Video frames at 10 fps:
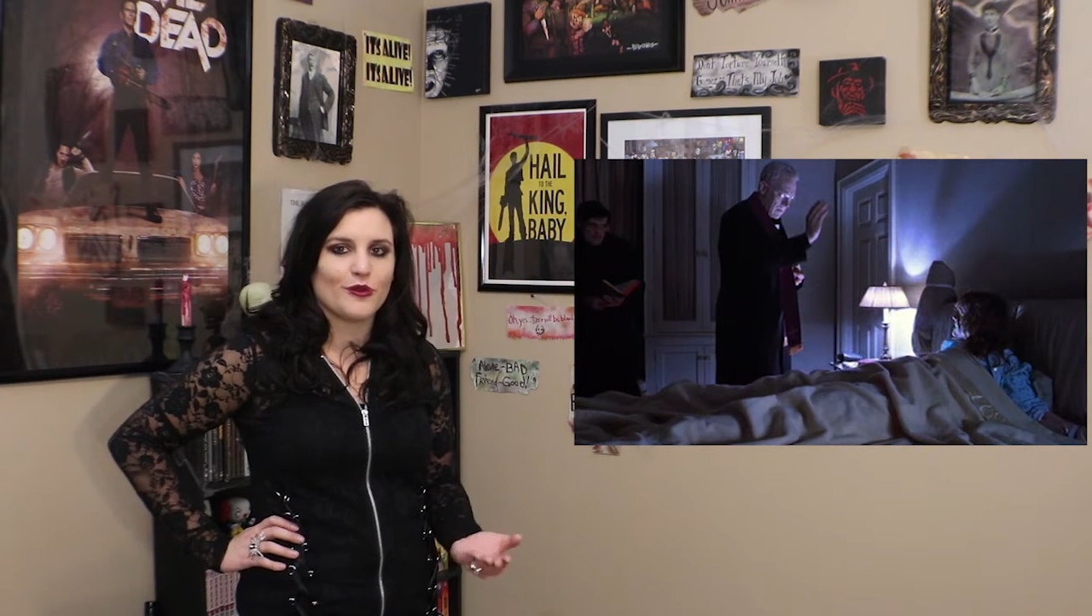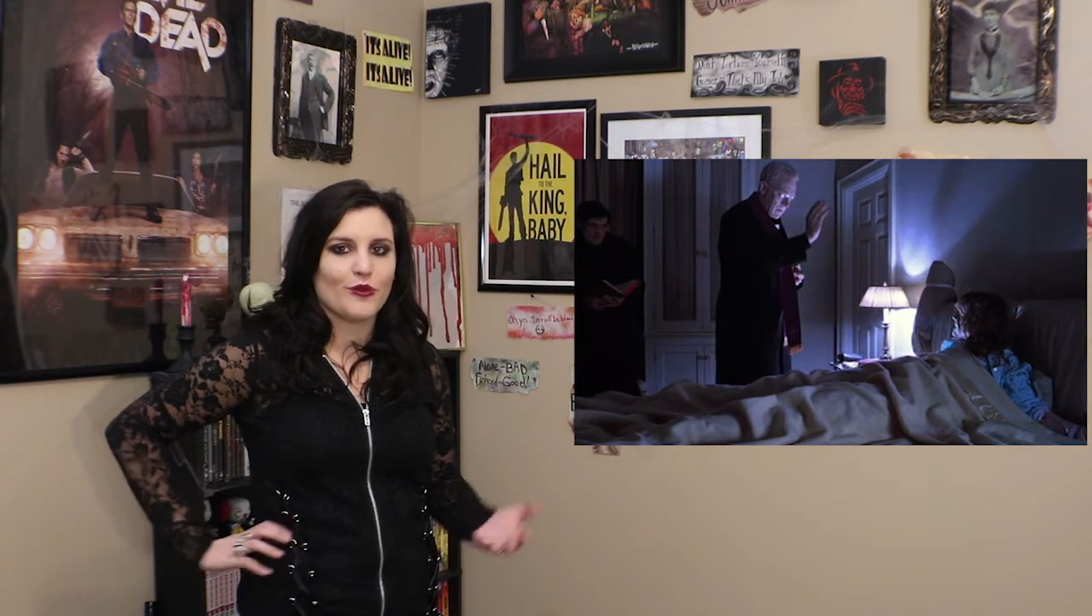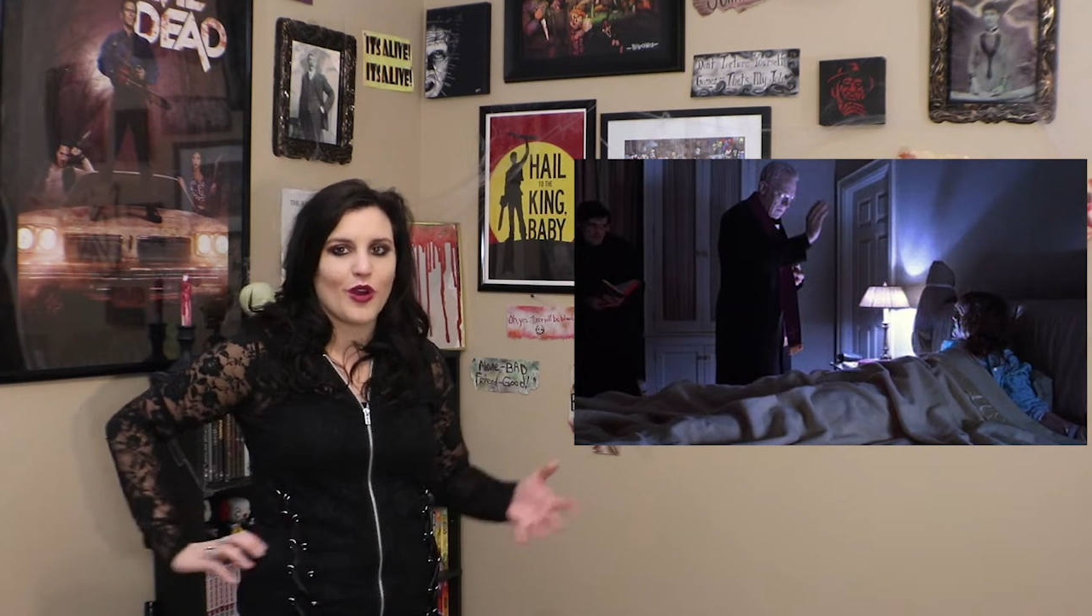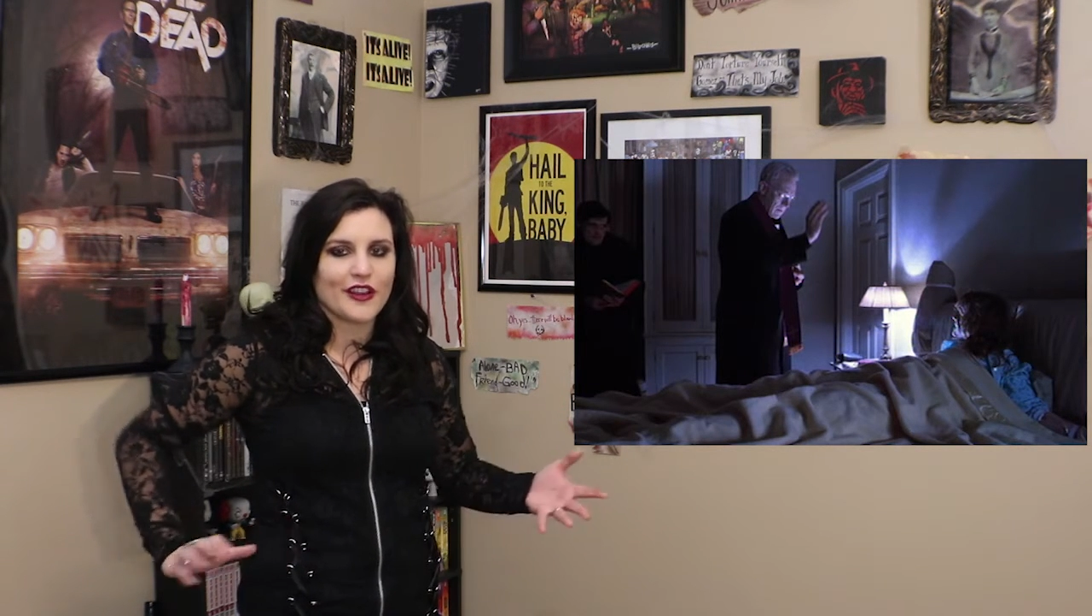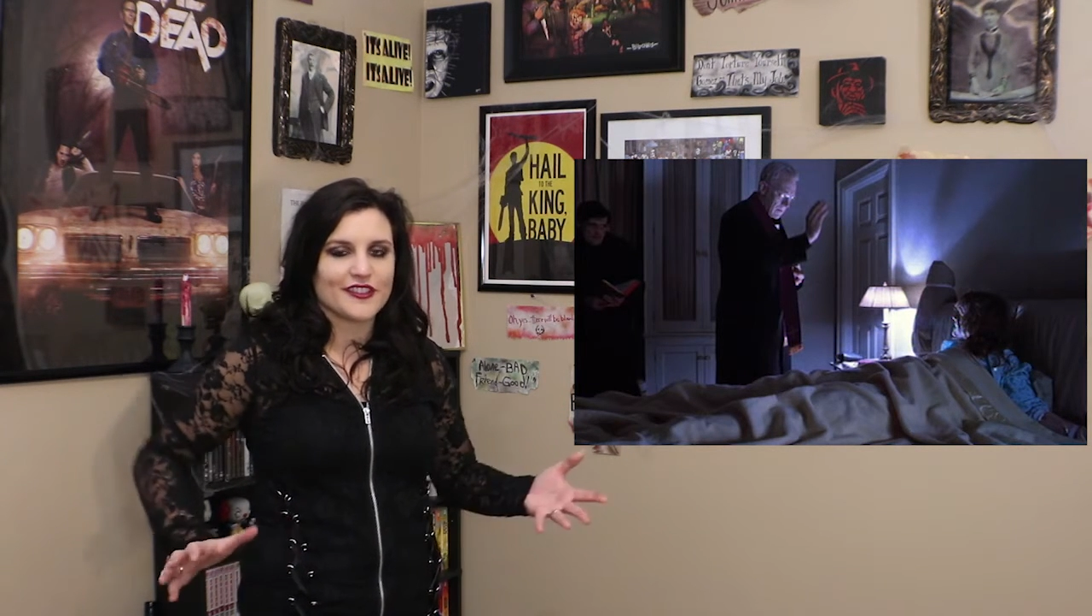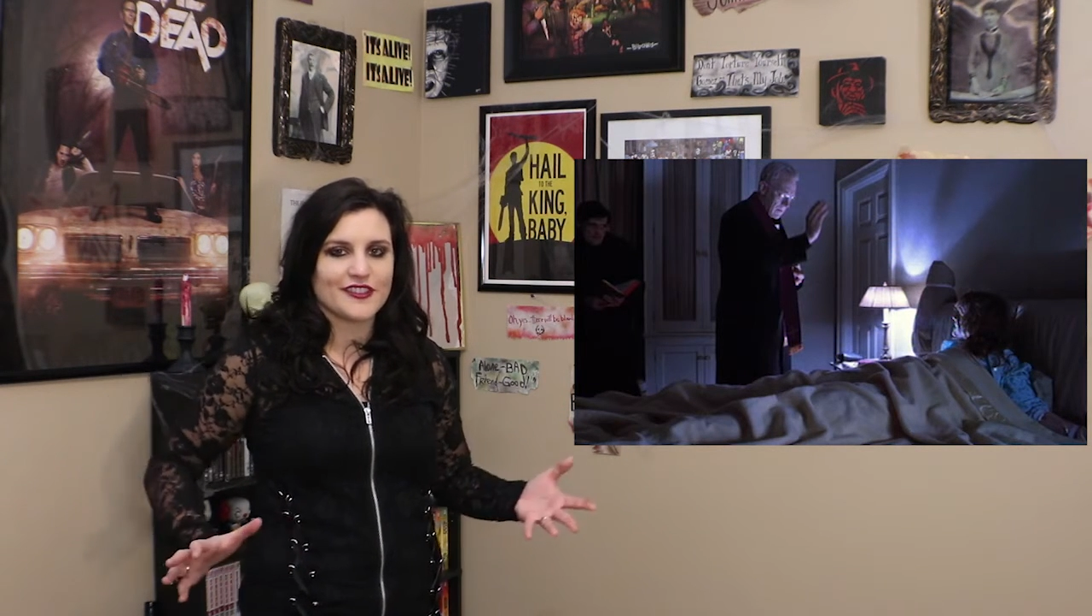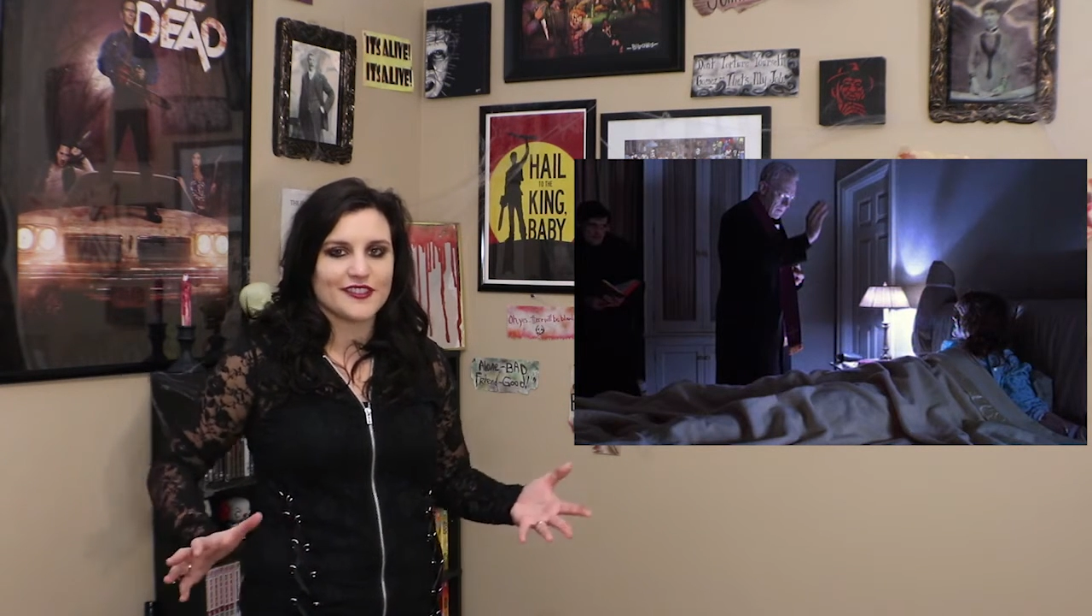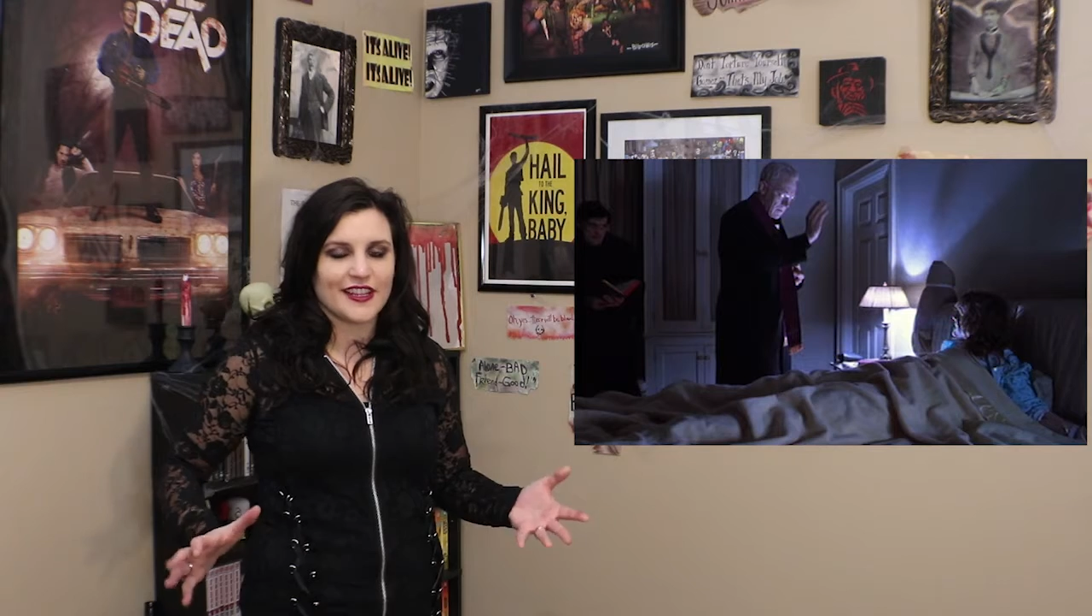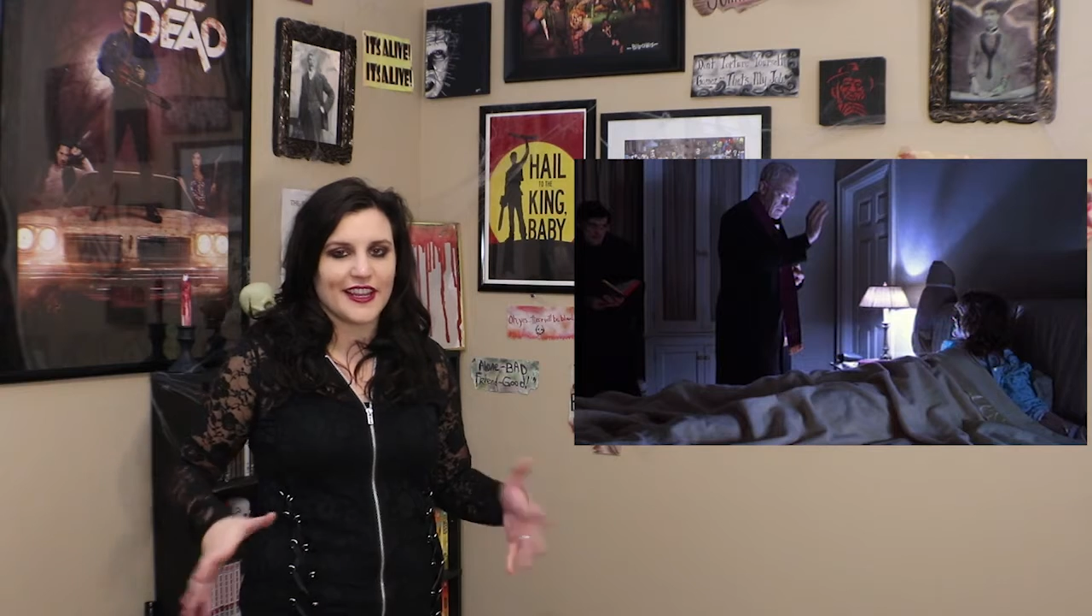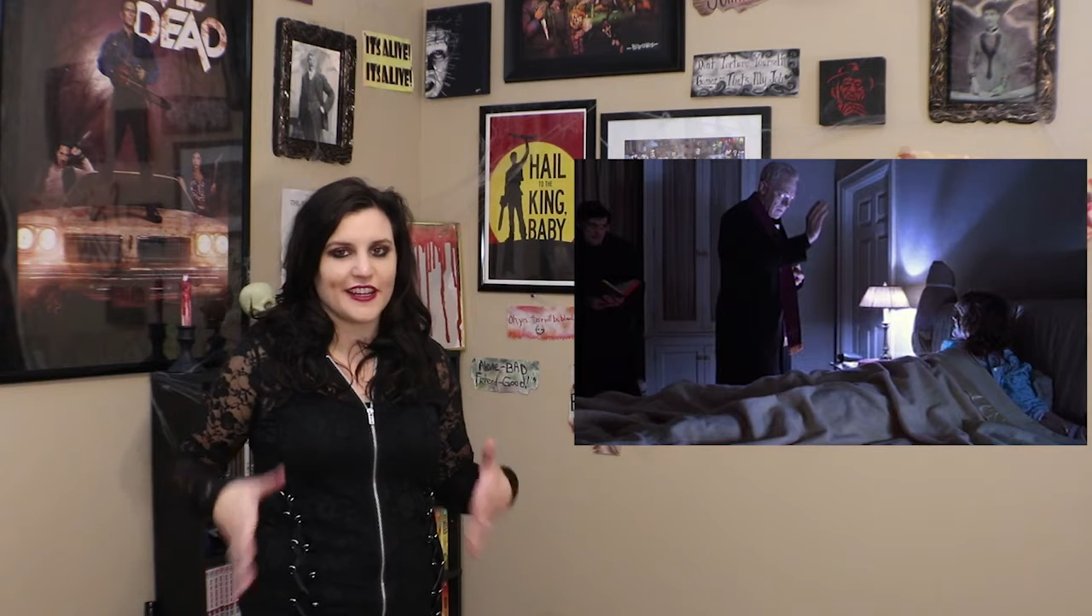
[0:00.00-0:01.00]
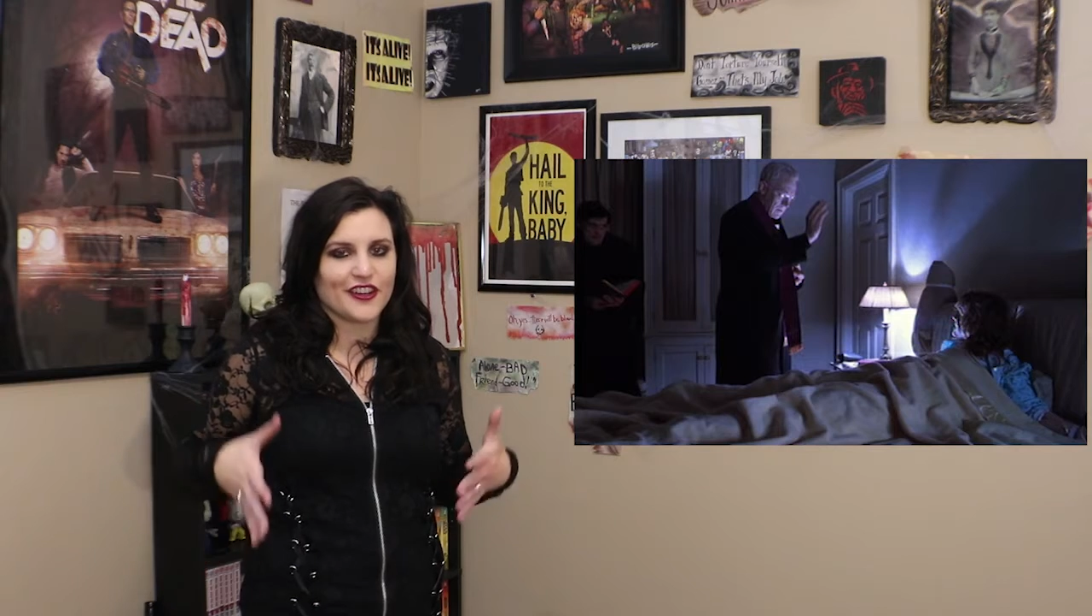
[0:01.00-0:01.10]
walks in